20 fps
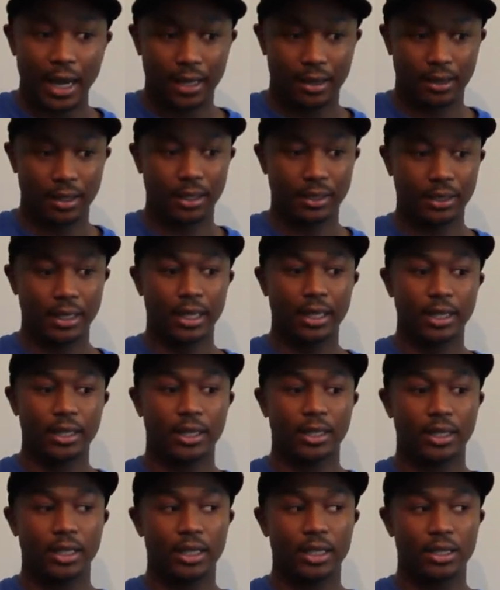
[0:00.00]
think that
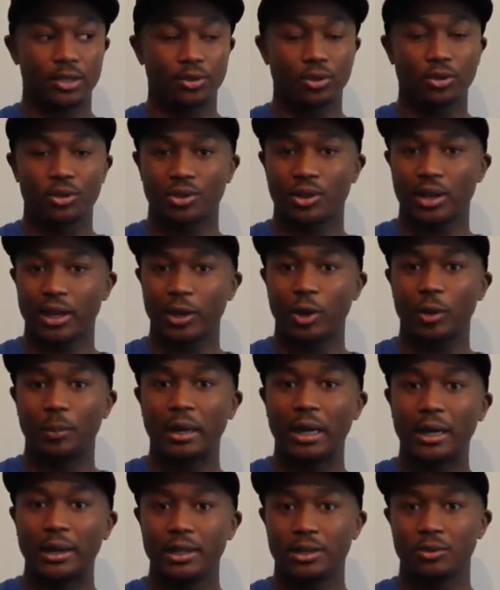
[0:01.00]
Izuku's gonna help
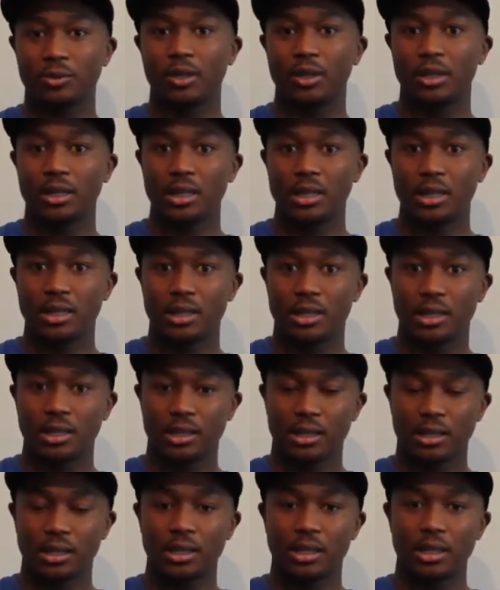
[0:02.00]
out as well. He's
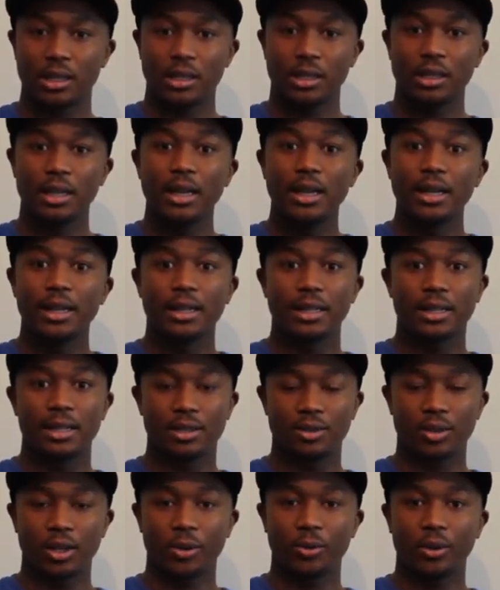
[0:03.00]

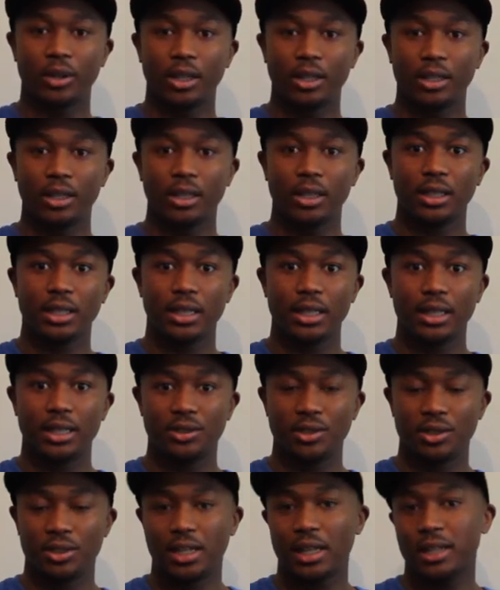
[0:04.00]
gonna run
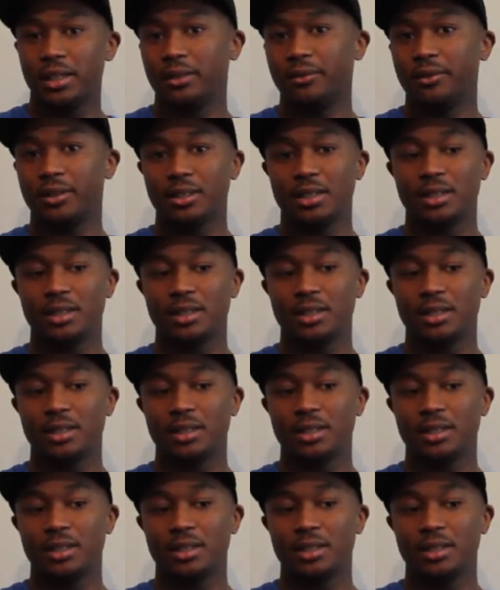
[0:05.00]
into Tenya